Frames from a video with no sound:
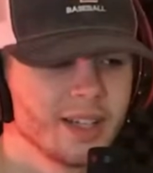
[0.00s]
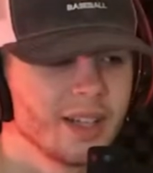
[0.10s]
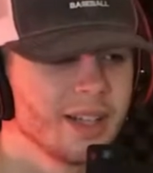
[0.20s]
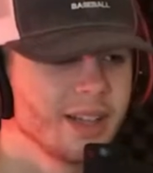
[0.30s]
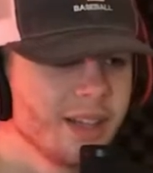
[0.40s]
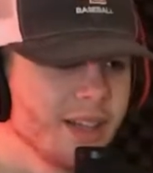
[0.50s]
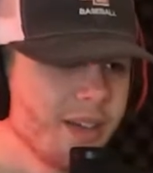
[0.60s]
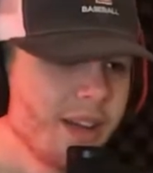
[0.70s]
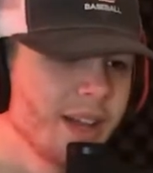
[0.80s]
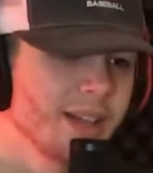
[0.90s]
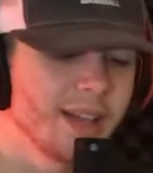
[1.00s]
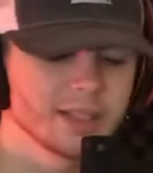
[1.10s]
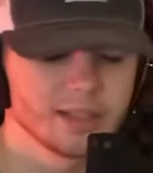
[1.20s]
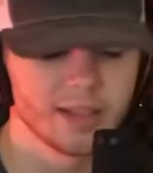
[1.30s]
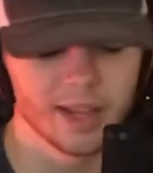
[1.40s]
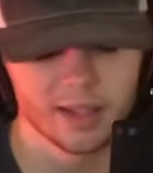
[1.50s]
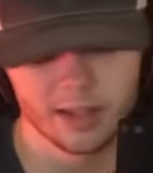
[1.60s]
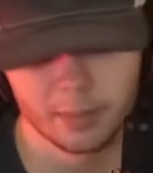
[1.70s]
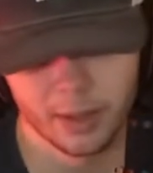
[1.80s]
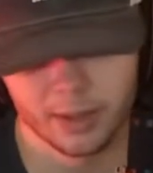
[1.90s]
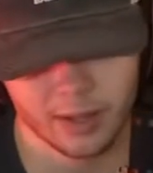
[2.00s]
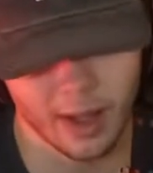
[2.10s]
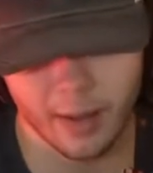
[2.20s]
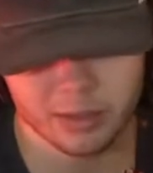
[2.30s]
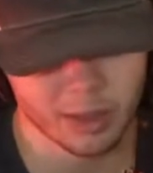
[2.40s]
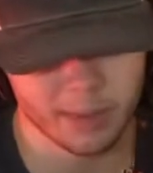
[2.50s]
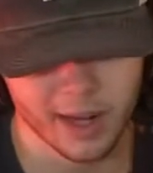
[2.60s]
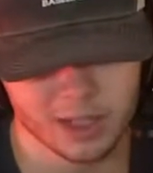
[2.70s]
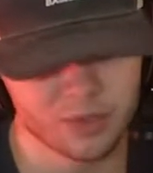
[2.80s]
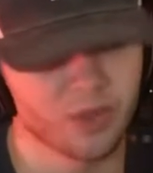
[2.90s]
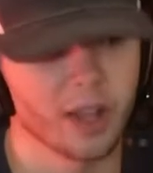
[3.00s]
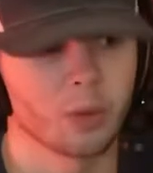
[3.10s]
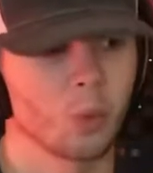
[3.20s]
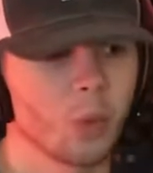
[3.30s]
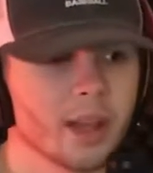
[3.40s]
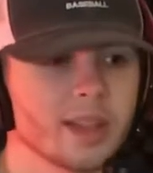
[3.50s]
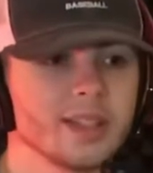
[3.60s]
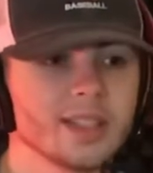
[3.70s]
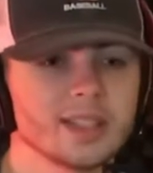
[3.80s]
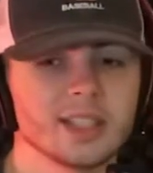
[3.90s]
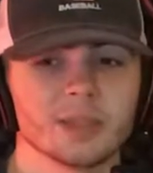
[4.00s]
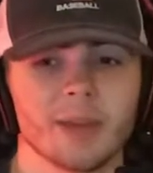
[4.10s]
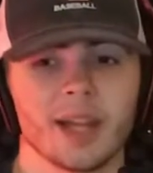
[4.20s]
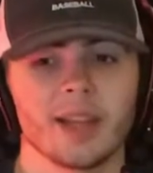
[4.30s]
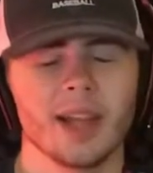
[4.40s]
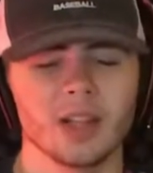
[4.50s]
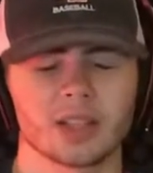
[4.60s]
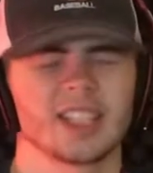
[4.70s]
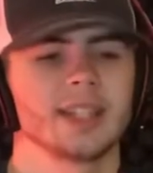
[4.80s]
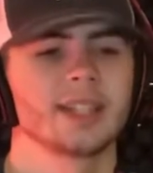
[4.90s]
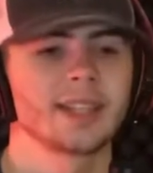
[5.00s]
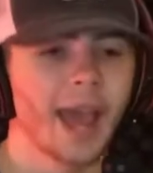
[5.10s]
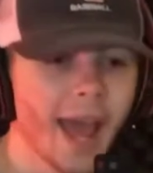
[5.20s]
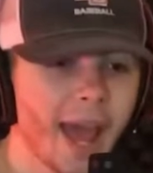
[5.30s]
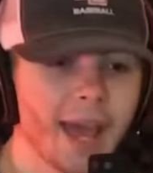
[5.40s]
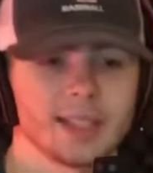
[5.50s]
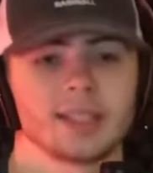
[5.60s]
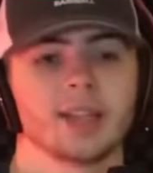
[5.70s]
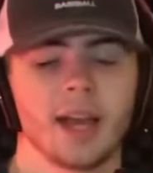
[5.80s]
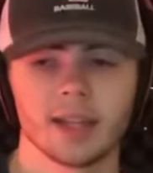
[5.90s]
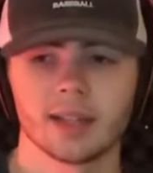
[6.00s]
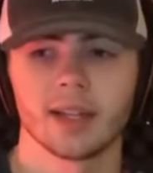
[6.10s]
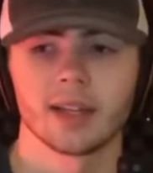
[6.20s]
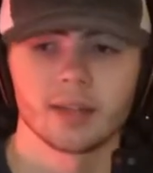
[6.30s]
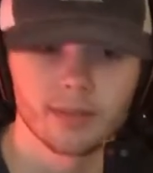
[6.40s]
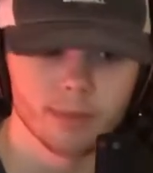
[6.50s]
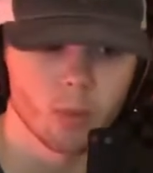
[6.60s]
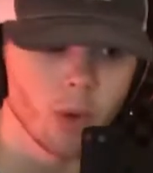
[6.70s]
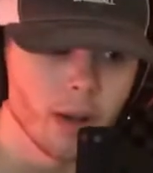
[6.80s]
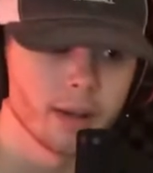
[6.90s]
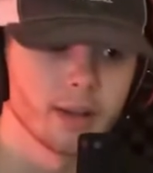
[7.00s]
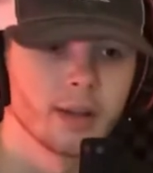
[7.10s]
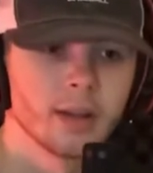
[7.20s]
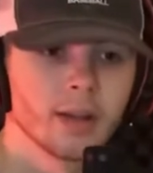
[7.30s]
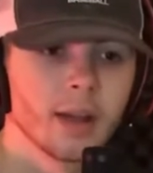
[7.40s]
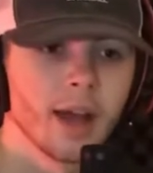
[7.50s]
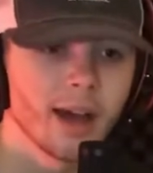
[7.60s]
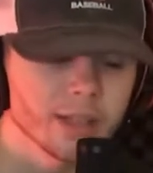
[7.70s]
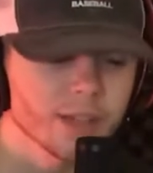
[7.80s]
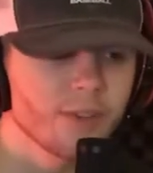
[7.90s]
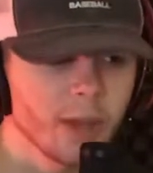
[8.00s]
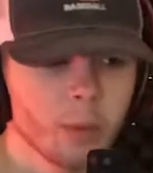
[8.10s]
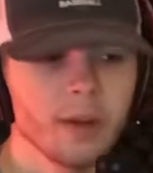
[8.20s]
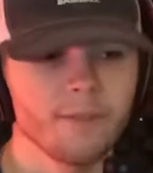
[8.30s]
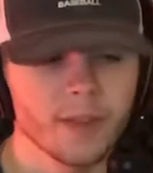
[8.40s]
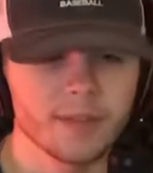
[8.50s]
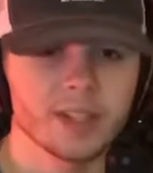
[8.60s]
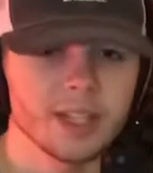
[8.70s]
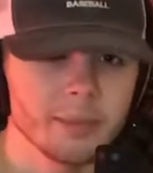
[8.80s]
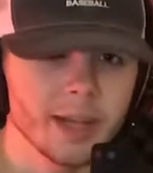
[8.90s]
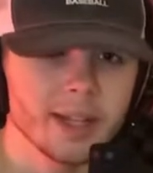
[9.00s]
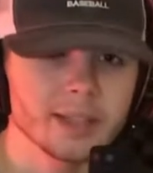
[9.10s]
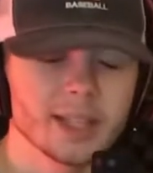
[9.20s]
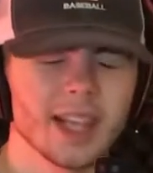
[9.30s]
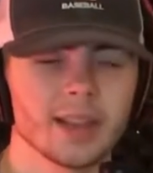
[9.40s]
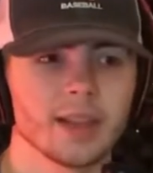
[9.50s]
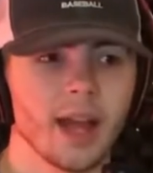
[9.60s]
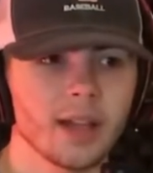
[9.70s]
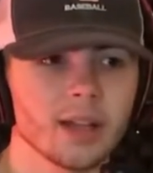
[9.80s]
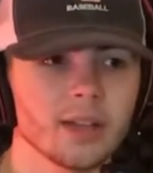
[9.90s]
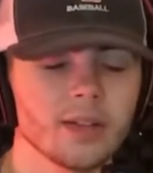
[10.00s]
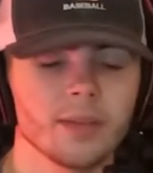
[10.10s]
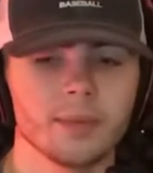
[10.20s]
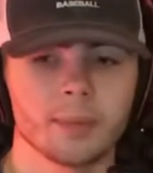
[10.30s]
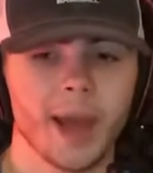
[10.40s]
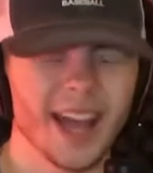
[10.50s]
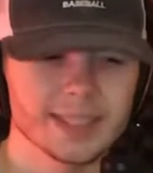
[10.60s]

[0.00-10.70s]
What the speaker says: Dude ain't that good, but yeah, I'm surprised this fight went the distance, man. They looked gassed at the end of one. How this fight went 15 minutes and neither of them passed